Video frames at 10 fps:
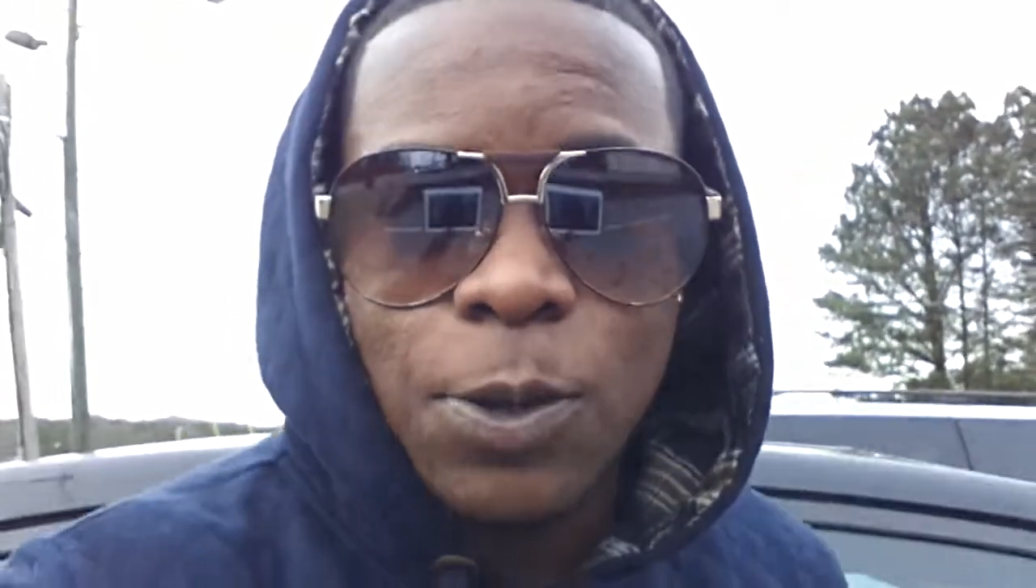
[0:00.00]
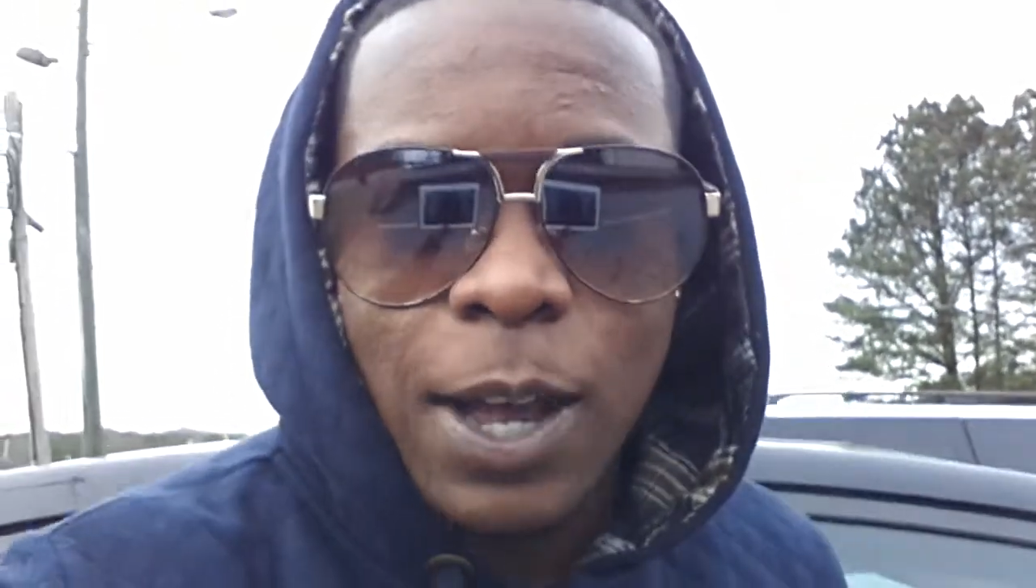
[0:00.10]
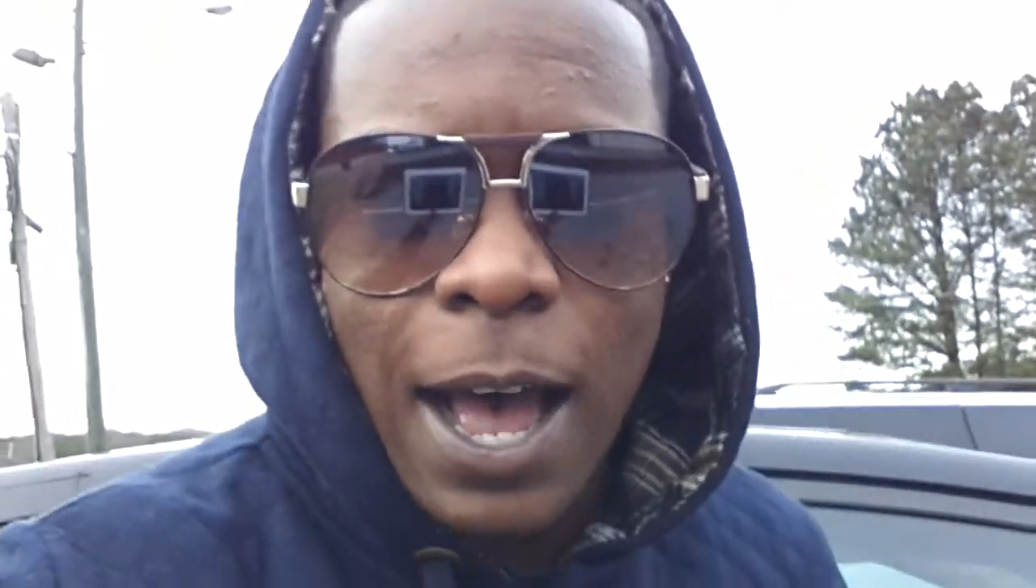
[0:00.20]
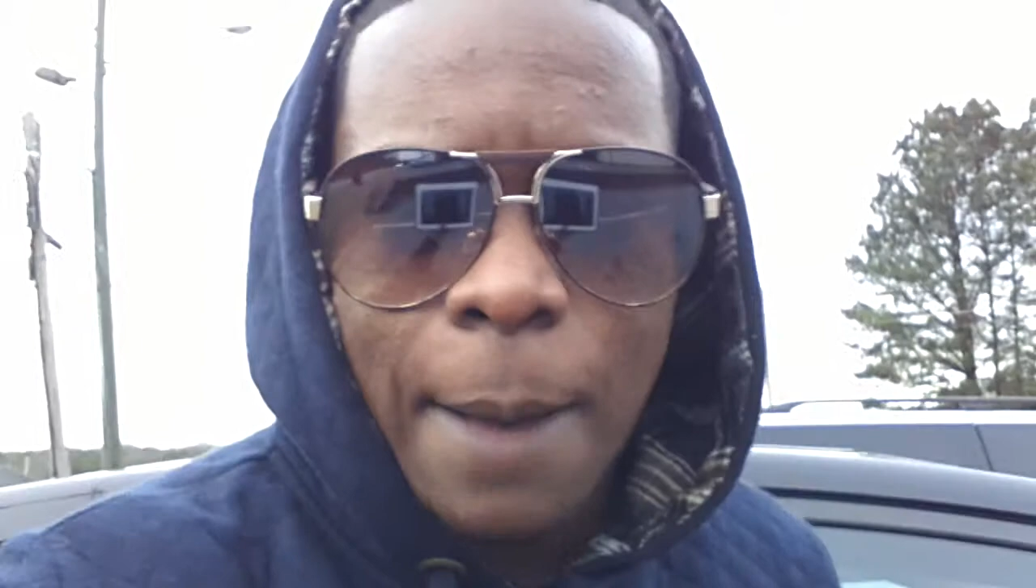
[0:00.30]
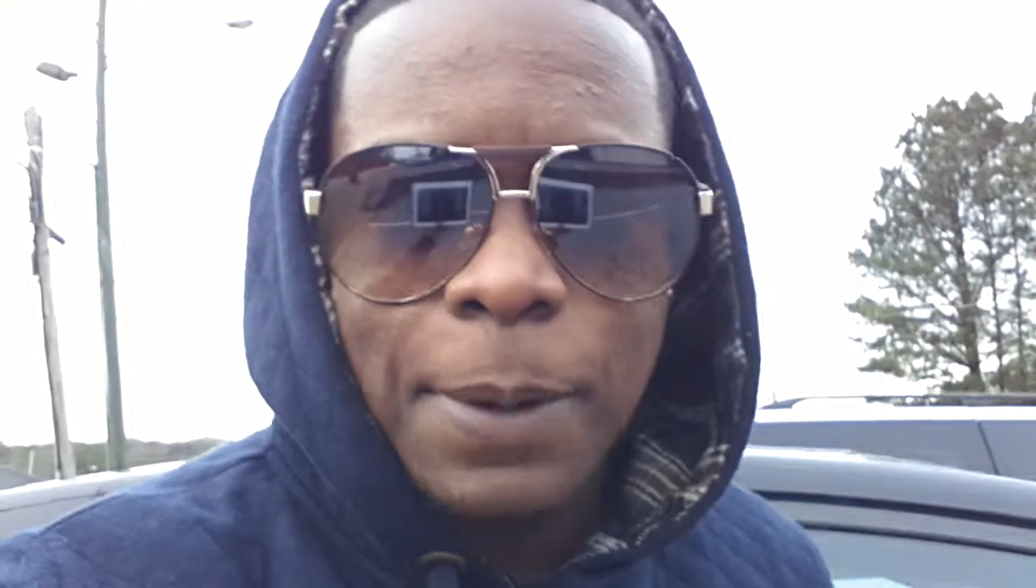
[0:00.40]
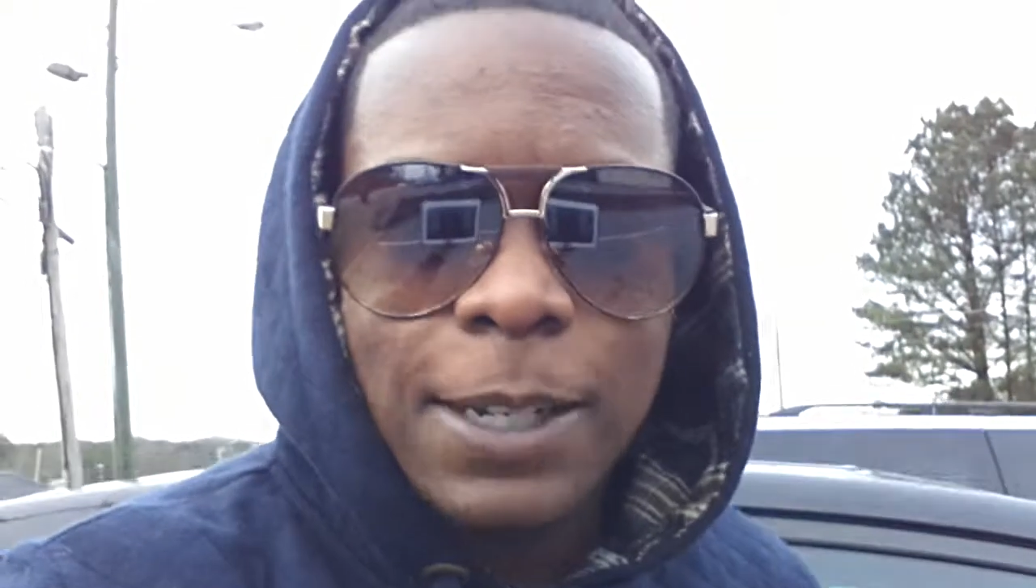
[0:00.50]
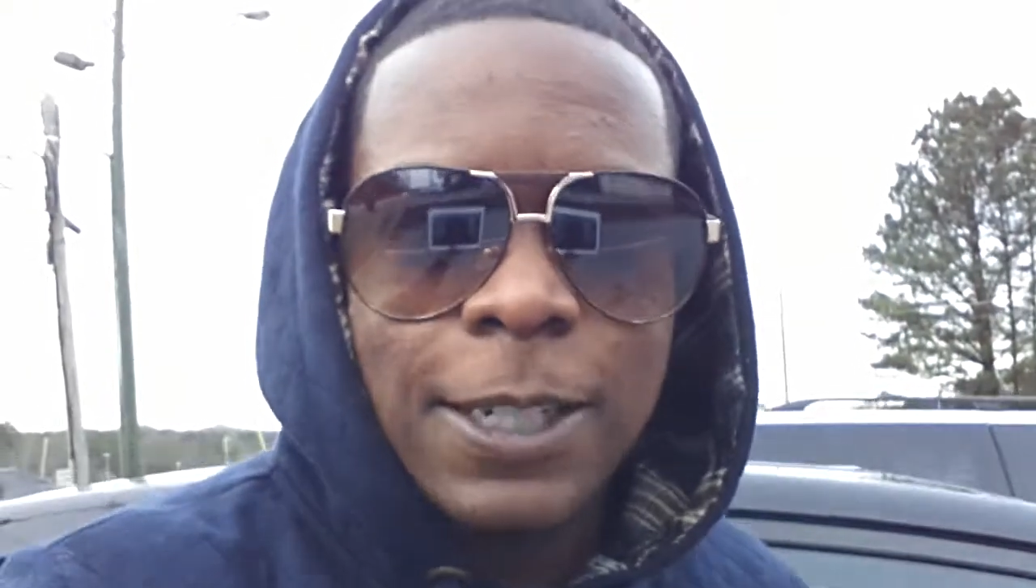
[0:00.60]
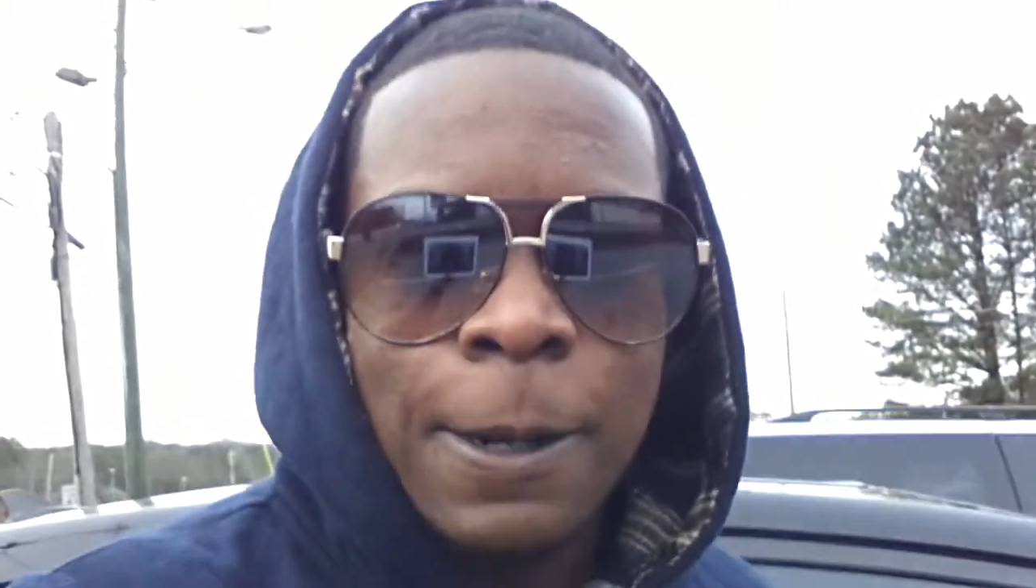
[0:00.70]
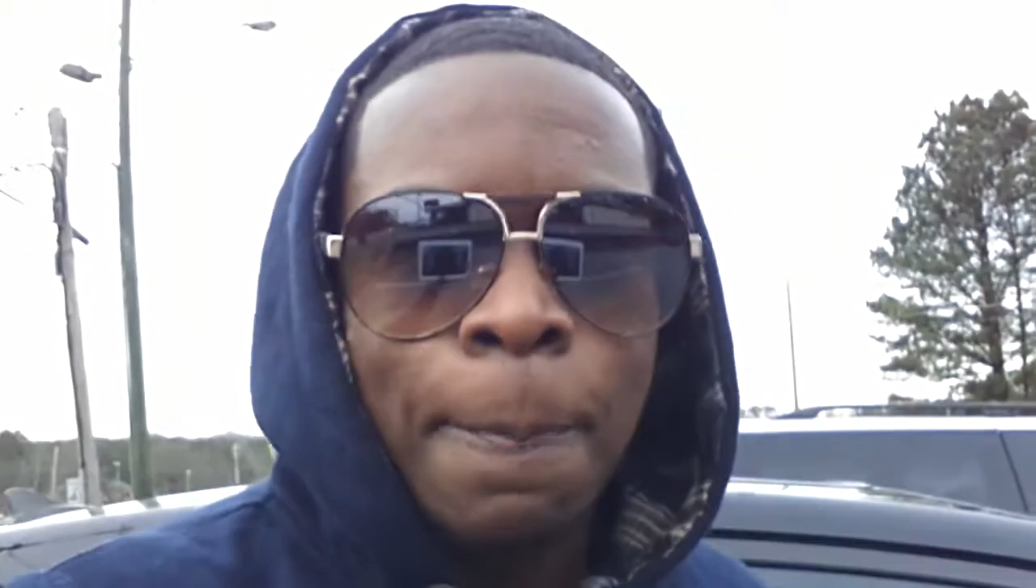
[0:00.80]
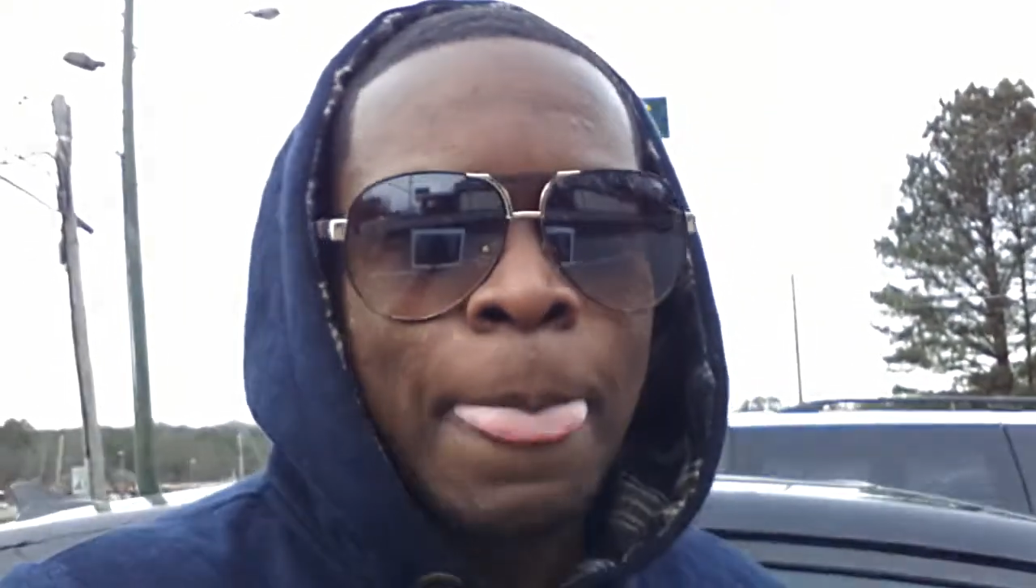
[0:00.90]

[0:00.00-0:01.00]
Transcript: to accomplish.